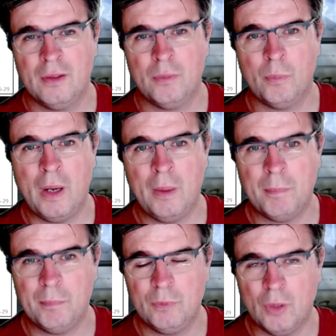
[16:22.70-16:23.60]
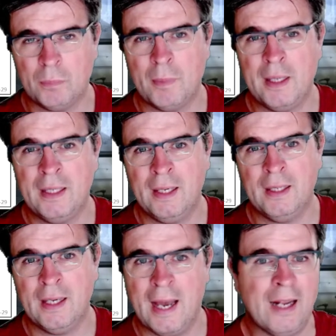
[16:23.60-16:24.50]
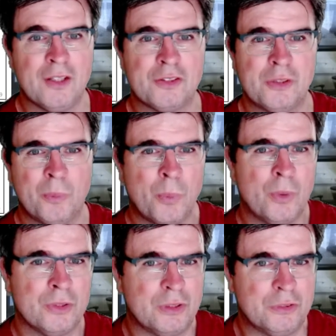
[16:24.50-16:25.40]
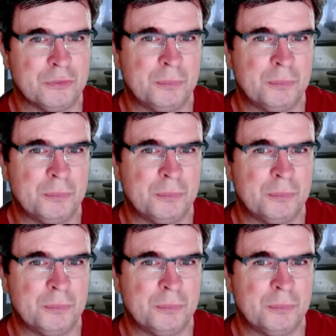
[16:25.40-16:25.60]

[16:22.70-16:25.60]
while not making Alice worse off.